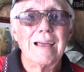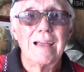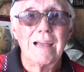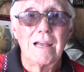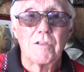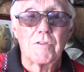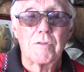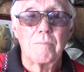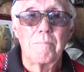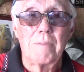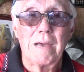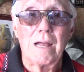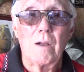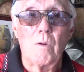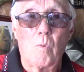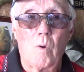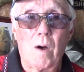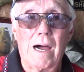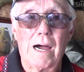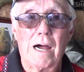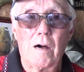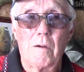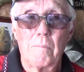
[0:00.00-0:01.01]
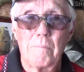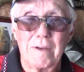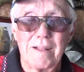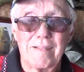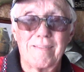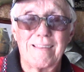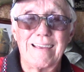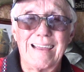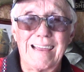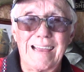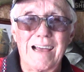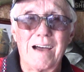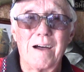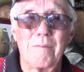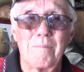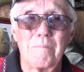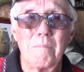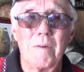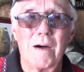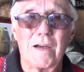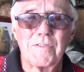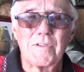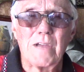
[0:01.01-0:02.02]
It's been a while, but the
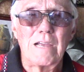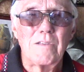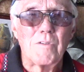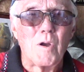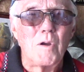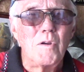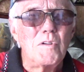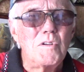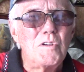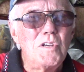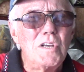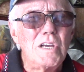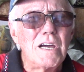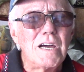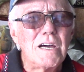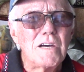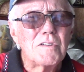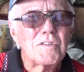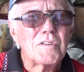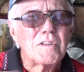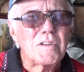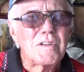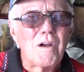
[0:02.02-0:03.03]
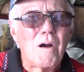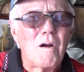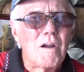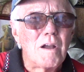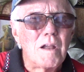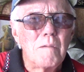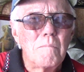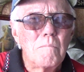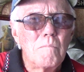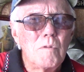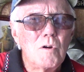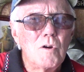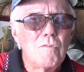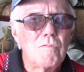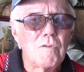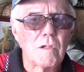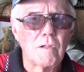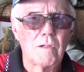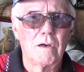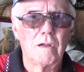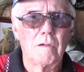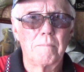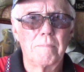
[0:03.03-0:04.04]
muskies are just starting to move a
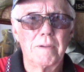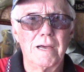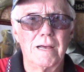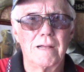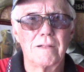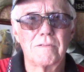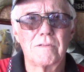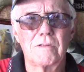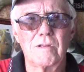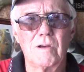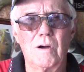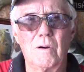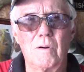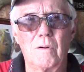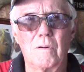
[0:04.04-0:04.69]
little bit. So